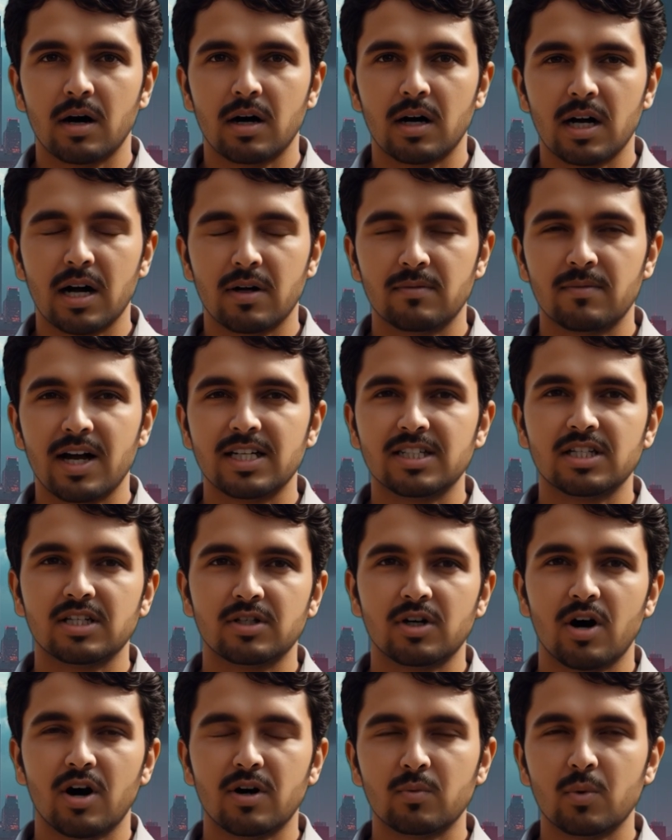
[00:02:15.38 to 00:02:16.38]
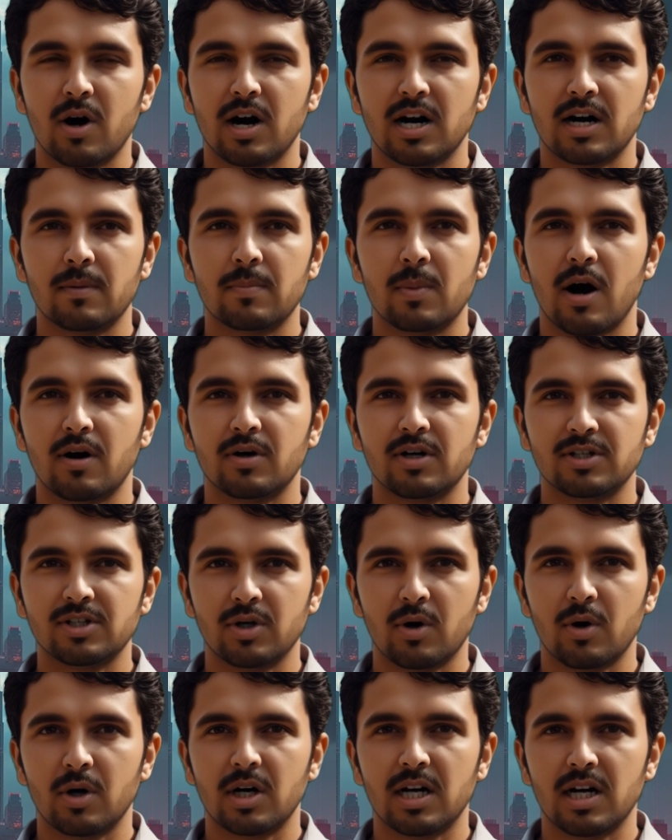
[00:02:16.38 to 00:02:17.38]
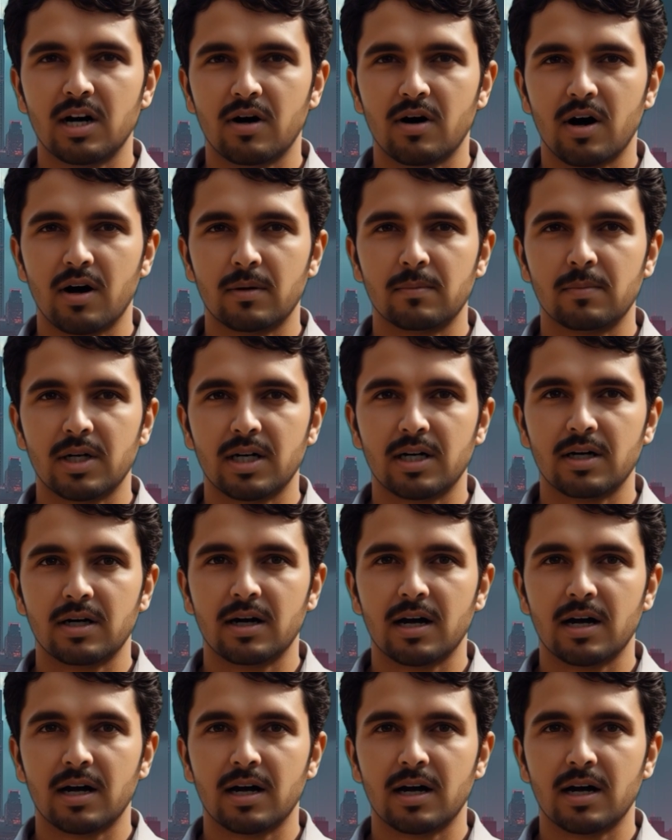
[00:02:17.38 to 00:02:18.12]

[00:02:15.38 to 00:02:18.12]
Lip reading: Investors got worried about a slowing economy